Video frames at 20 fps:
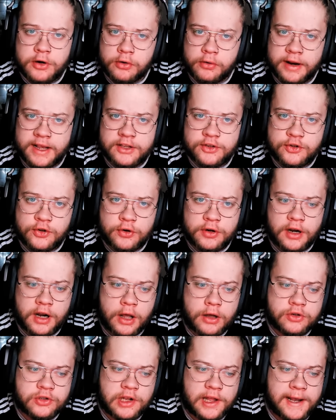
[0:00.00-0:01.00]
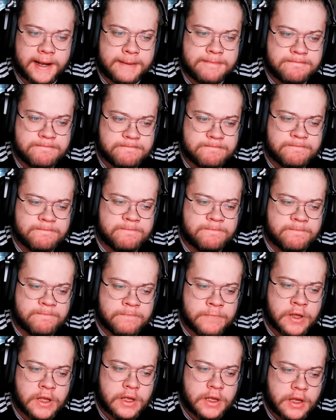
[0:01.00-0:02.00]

the Great Sword and I was like, hmm,